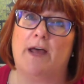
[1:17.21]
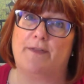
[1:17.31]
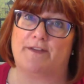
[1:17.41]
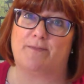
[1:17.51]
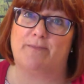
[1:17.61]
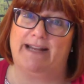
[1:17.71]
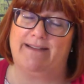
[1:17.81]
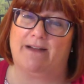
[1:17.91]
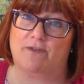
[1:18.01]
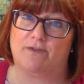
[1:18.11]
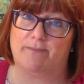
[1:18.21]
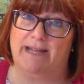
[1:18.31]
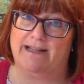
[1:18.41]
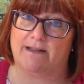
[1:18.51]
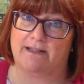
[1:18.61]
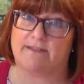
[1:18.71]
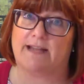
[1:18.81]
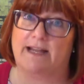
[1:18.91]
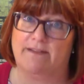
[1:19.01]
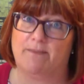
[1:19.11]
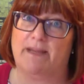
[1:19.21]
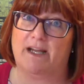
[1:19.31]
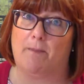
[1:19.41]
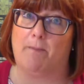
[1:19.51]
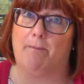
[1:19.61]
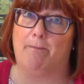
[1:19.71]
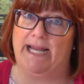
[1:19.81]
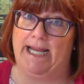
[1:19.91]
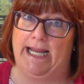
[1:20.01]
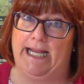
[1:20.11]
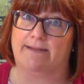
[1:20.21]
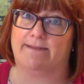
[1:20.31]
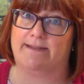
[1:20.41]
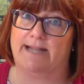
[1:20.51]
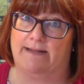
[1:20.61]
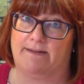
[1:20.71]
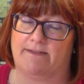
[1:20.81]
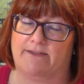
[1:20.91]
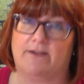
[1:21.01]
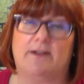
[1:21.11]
that's made out of metal, it's going to make a big dent.